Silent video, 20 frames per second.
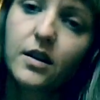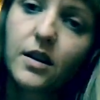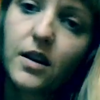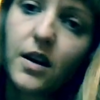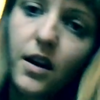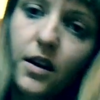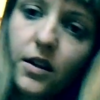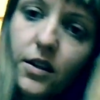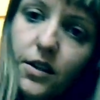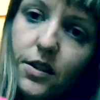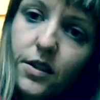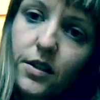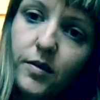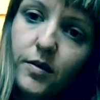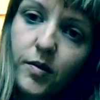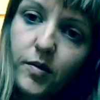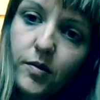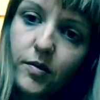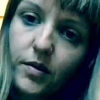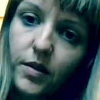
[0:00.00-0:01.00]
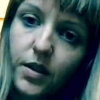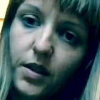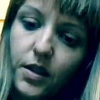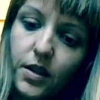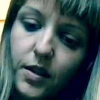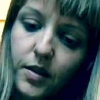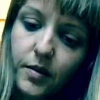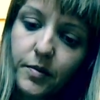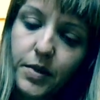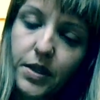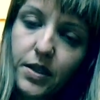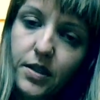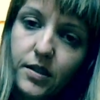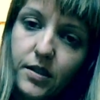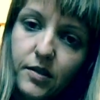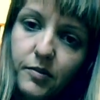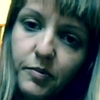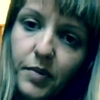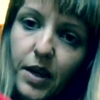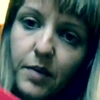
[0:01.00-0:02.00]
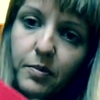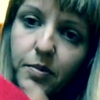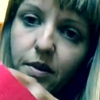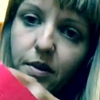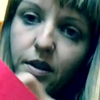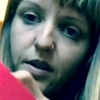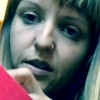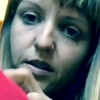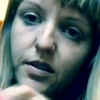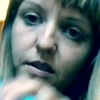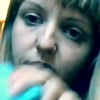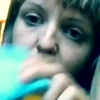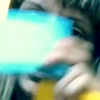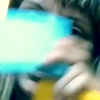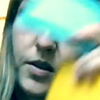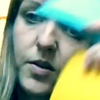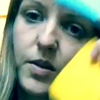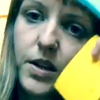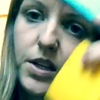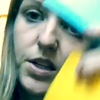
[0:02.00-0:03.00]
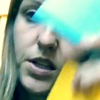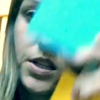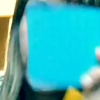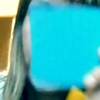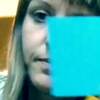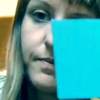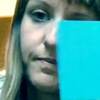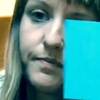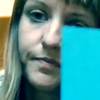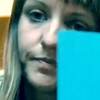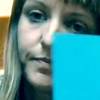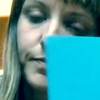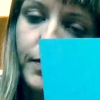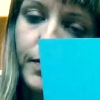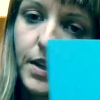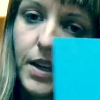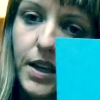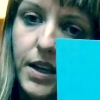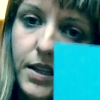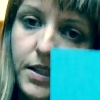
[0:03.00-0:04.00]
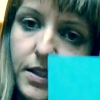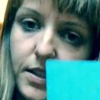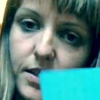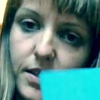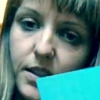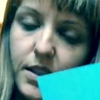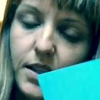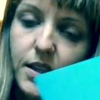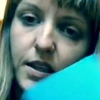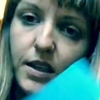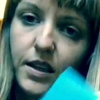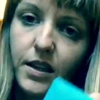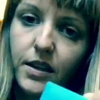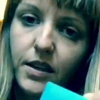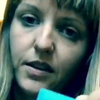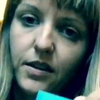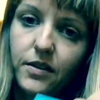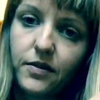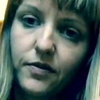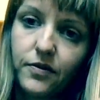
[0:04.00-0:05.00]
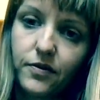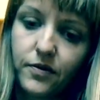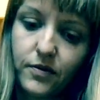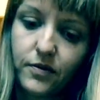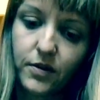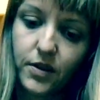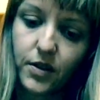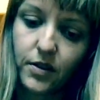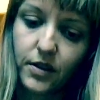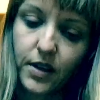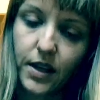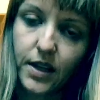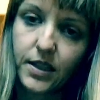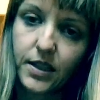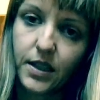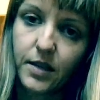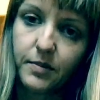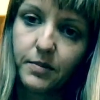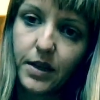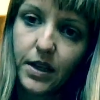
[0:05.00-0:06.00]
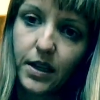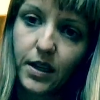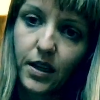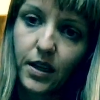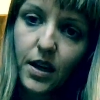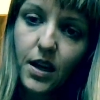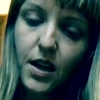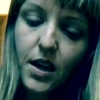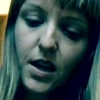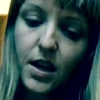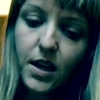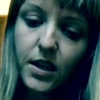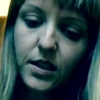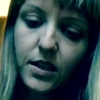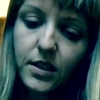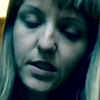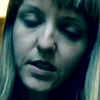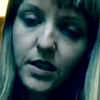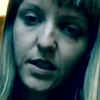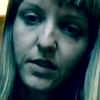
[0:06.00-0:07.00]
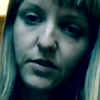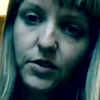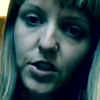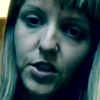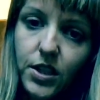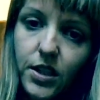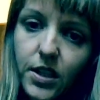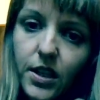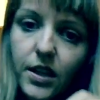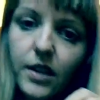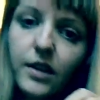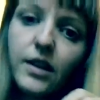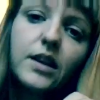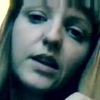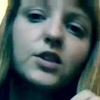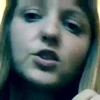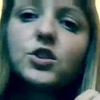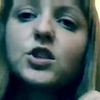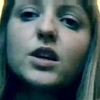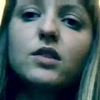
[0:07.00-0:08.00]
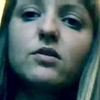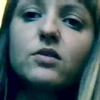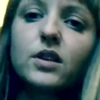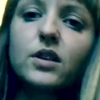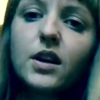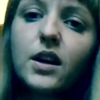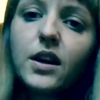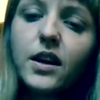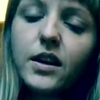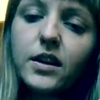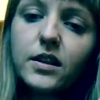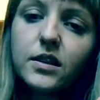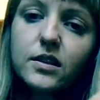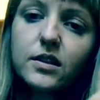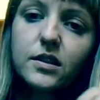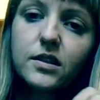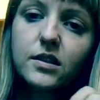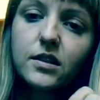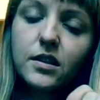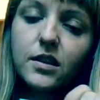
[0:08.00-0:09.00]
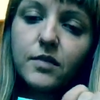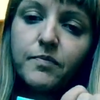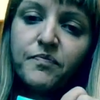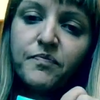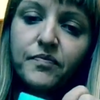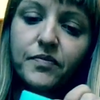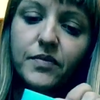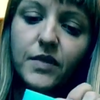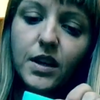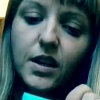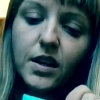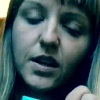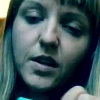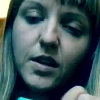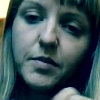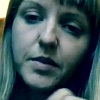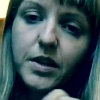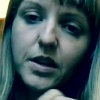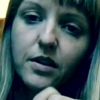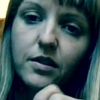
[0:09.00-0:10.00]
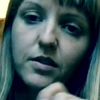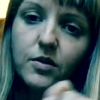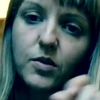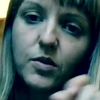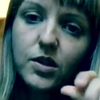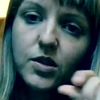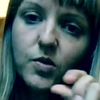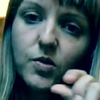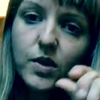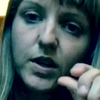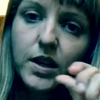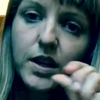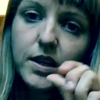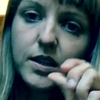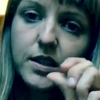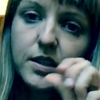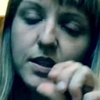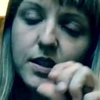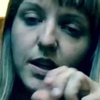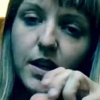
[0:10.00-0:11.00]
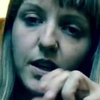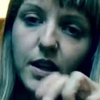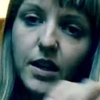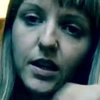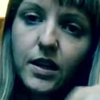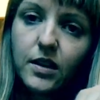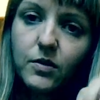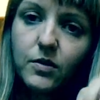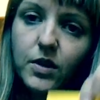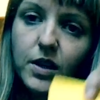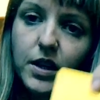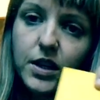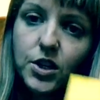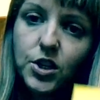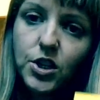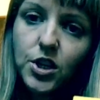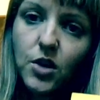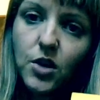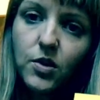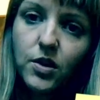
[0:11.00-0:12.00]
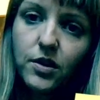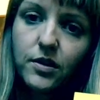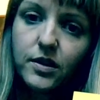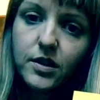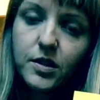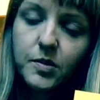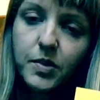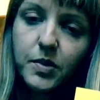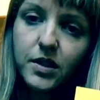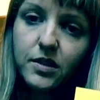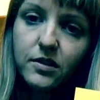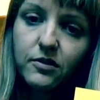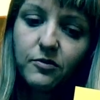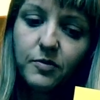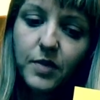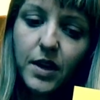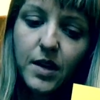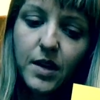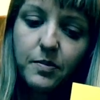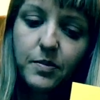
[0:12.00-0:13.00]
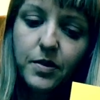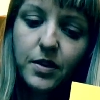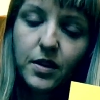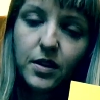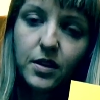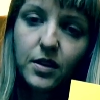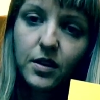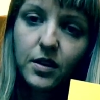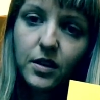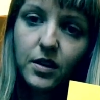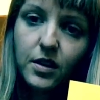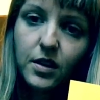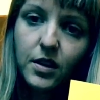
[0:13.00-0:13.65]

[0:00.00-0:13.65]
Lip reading: colored pieces of paper into the equation and see if, the idea being to see if she can then generalize. In other words, when I show her this piece of paper,